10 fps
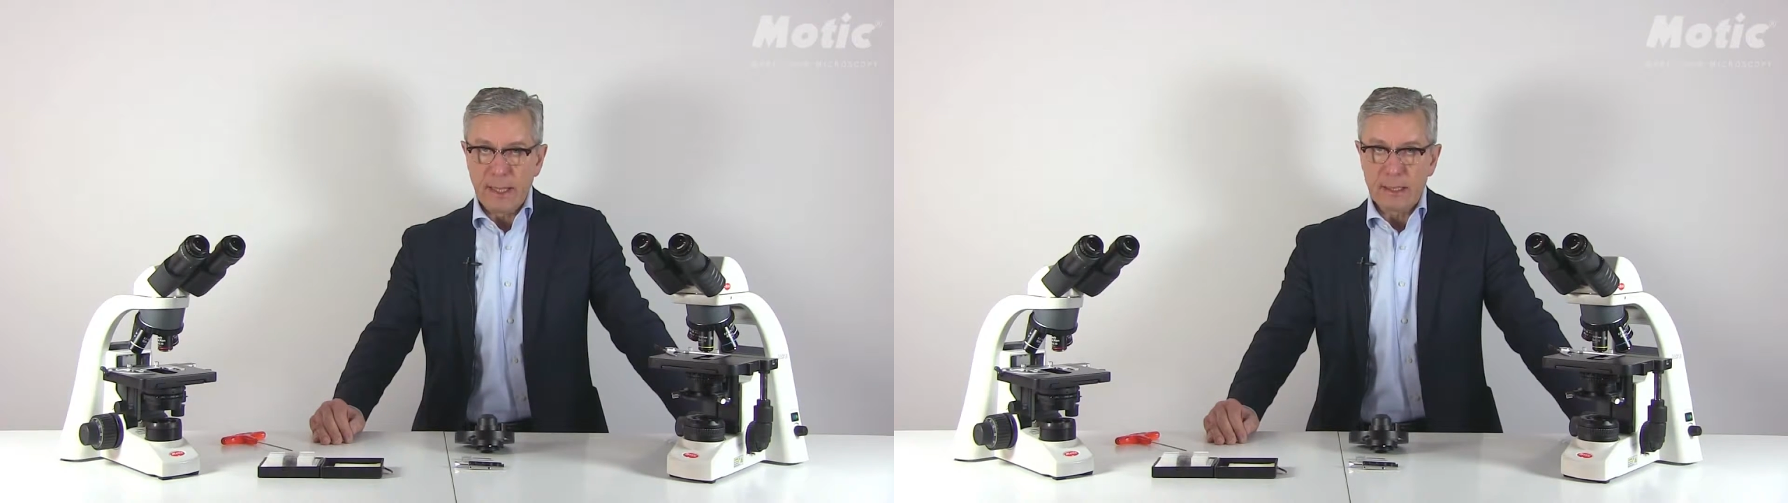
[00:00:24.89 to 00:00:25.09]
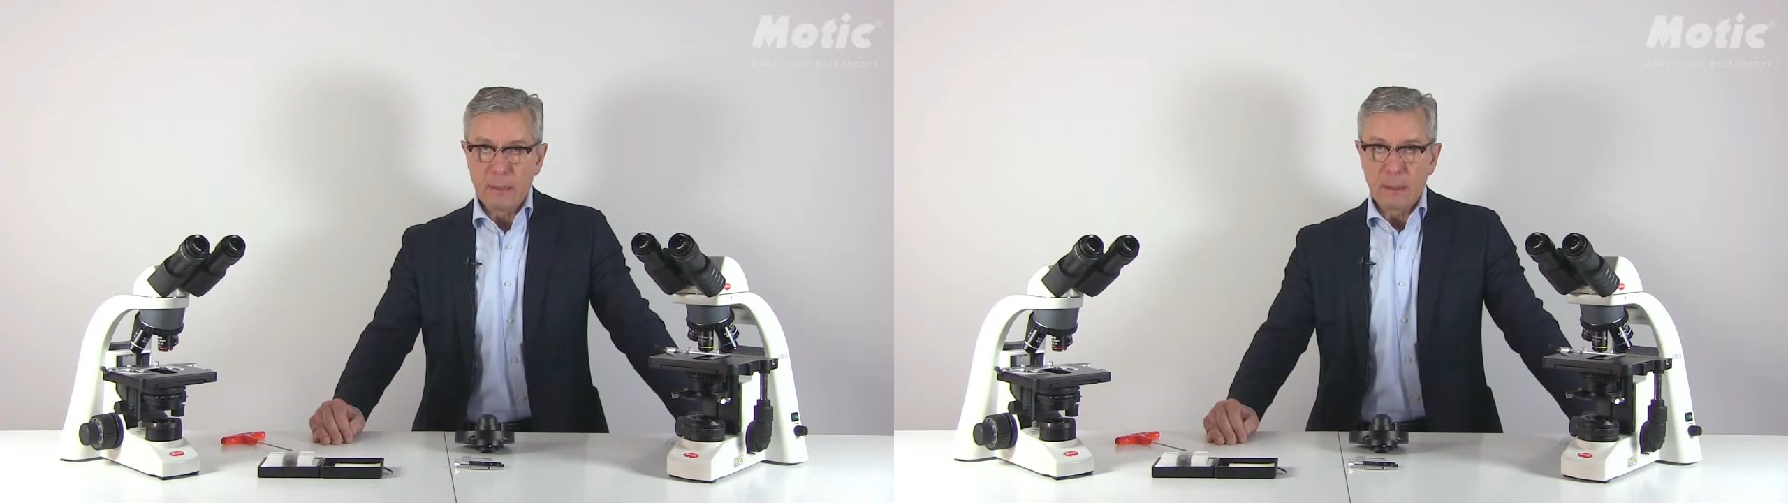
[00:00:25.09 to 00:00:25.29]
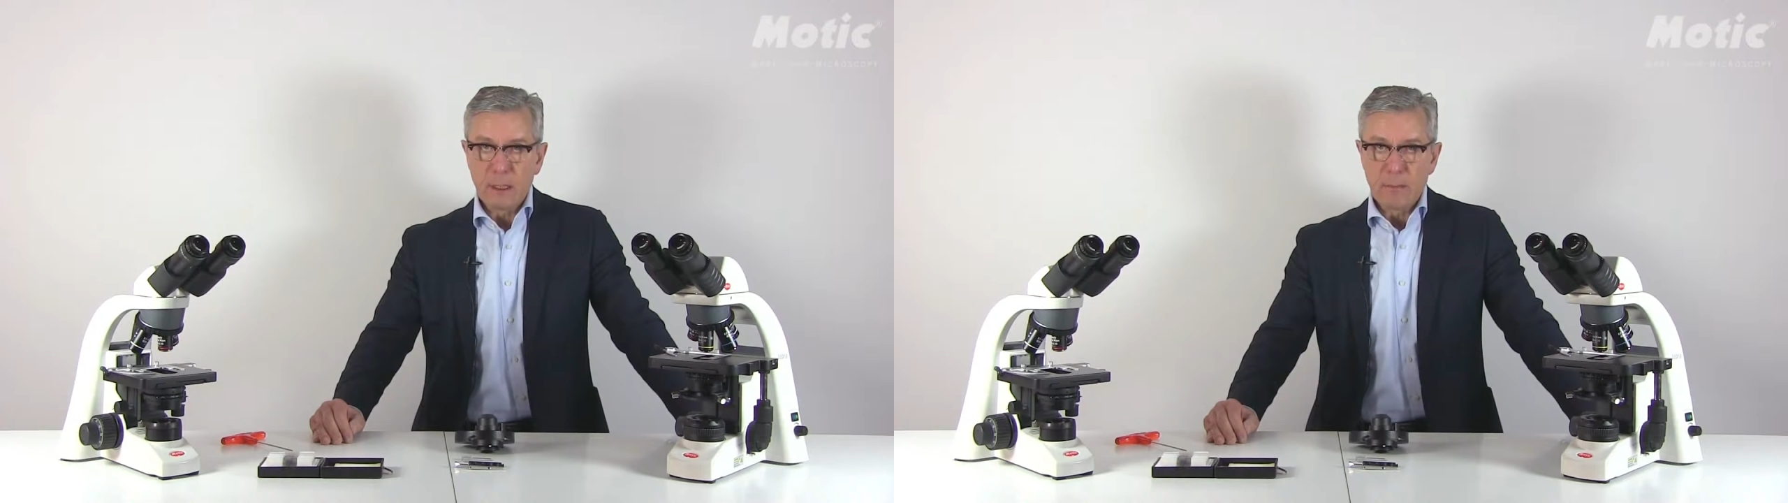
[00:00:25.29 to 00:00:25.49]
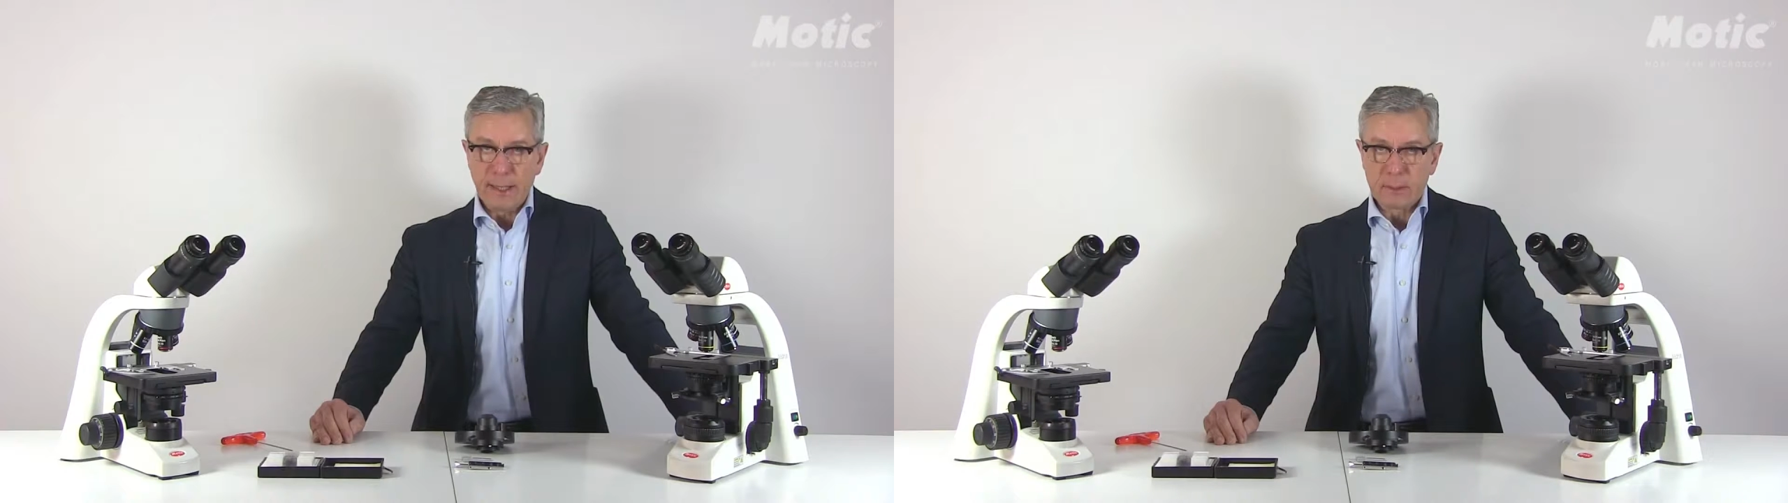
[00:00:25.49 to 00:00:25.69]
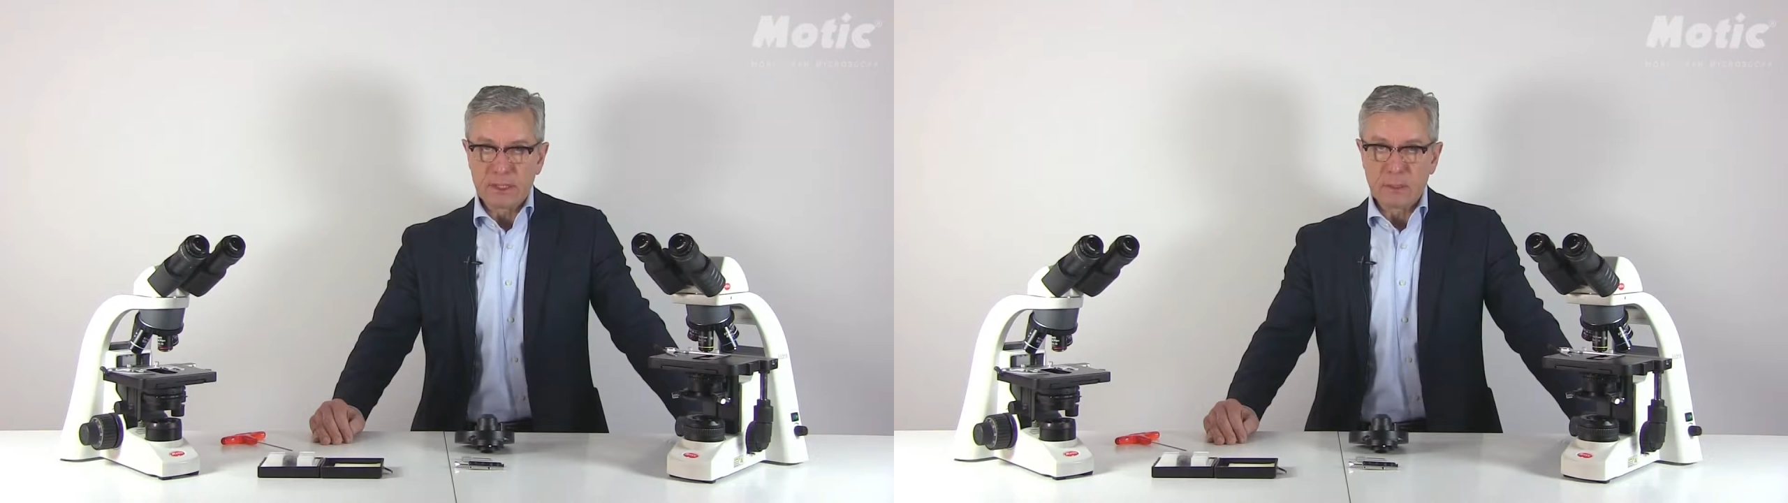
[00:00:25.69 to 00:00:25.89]
light
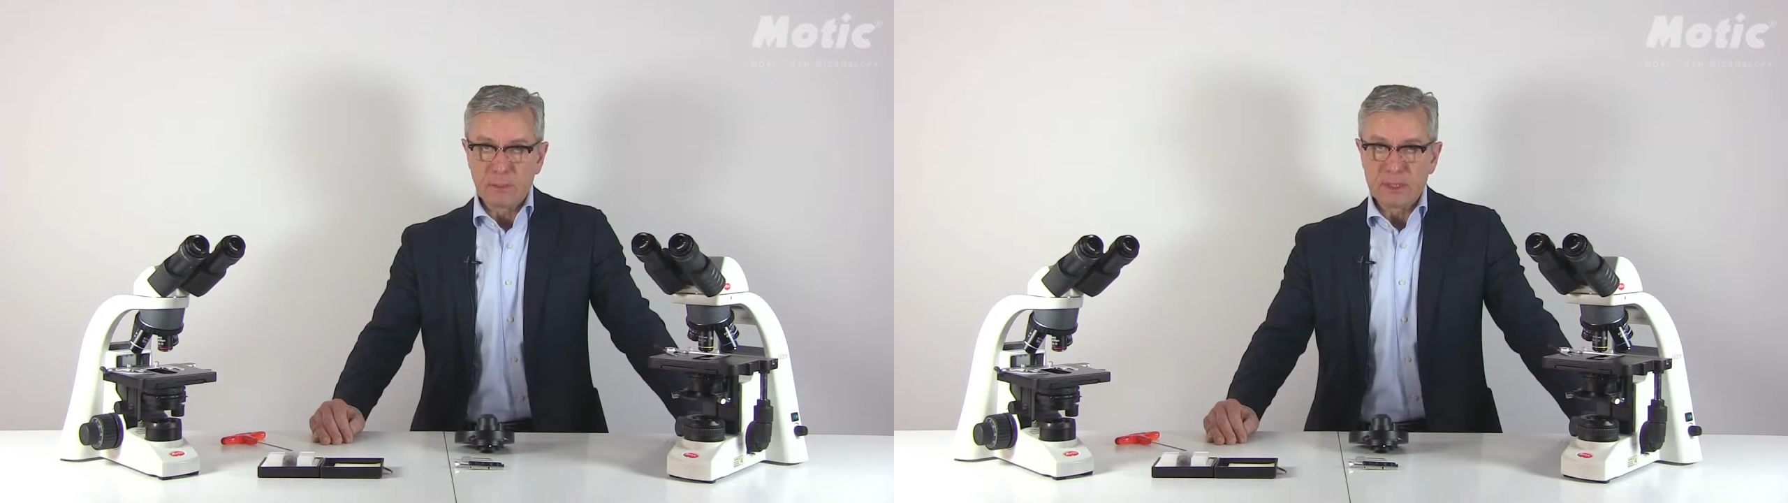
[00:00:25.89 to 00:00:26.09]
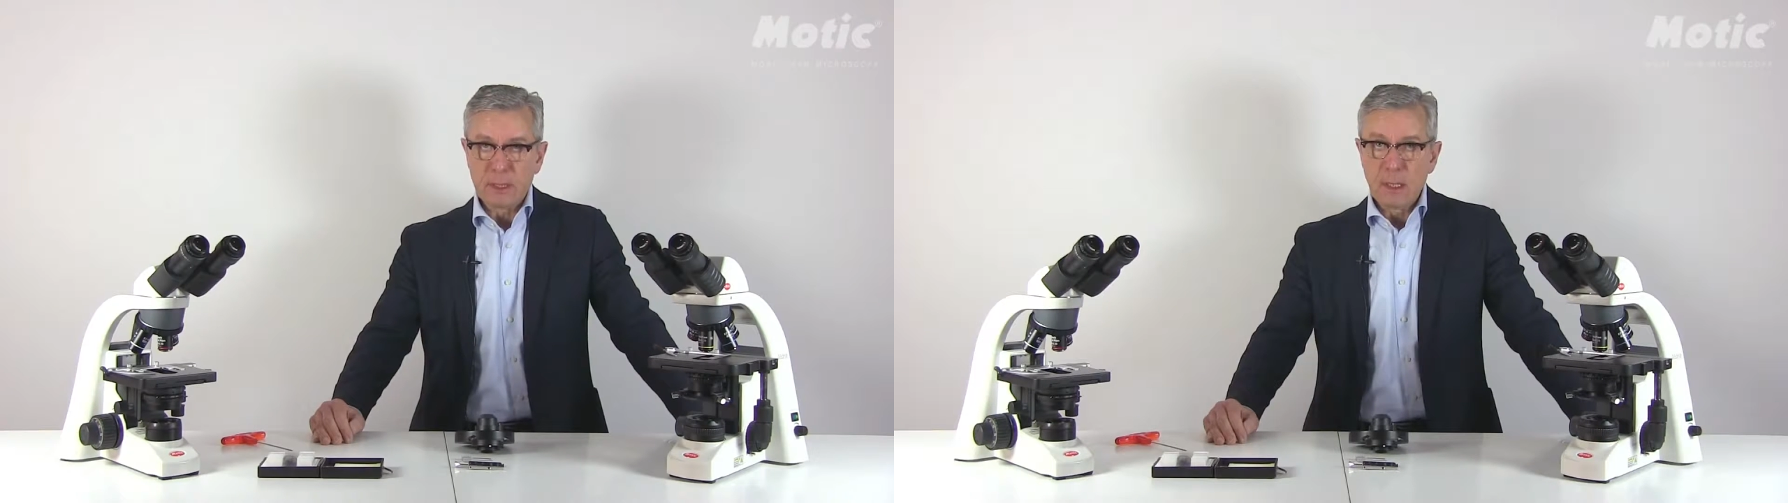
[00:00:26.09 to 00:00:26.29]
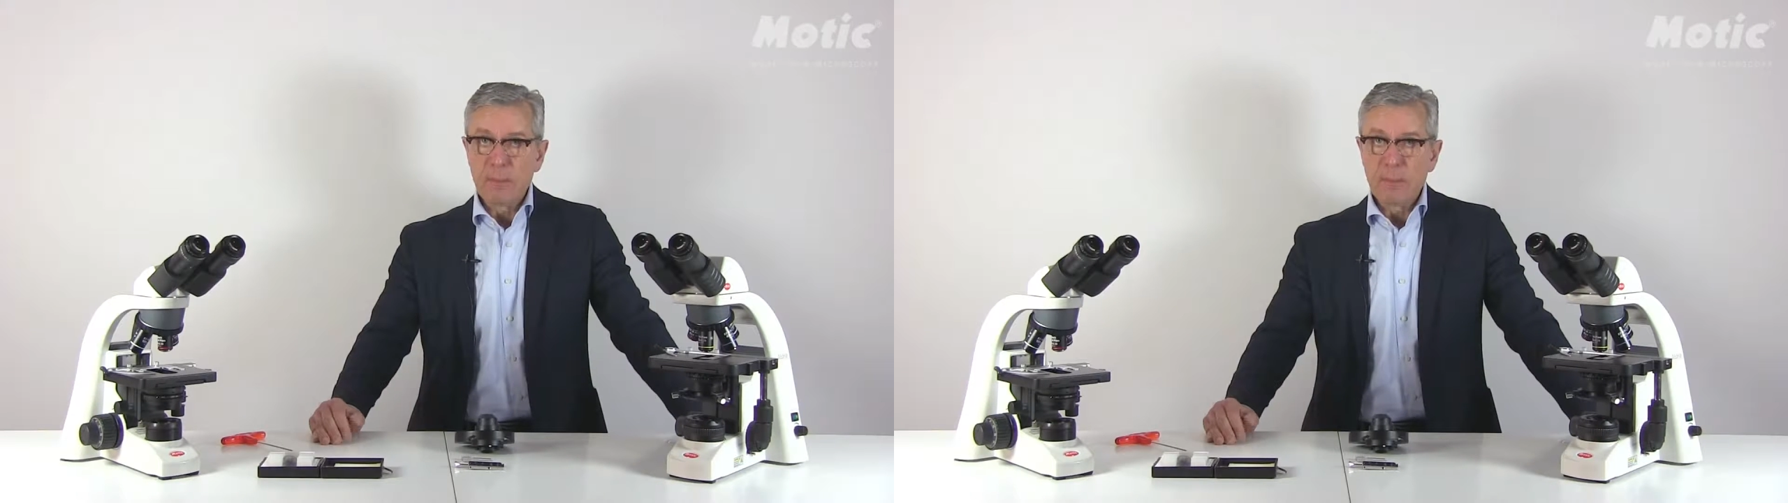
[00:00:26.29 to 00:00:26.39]
microscopes,